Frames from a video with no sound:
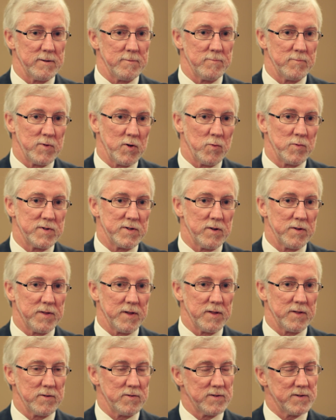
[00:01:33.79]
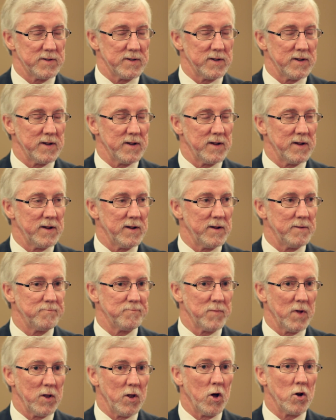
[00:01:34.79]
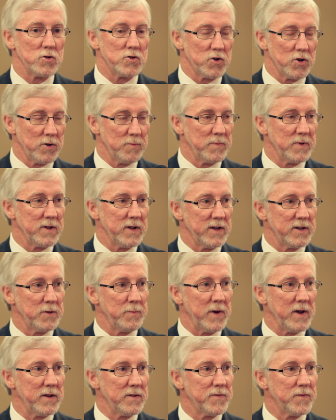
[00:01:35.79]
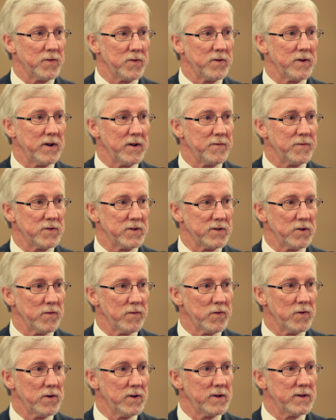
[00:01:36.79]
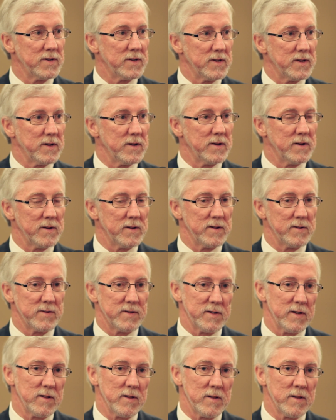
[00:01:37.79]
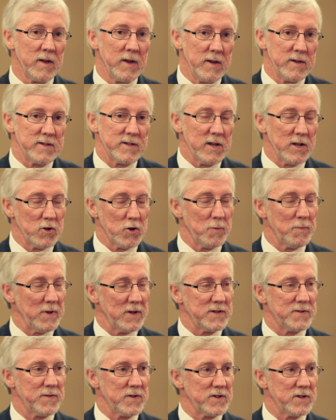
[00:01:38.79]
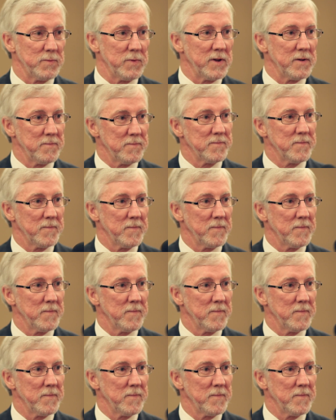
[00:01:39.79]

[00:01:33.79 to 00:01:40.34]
you know, we still think there's a long-term demand for silver, and it's still a good place for us to be.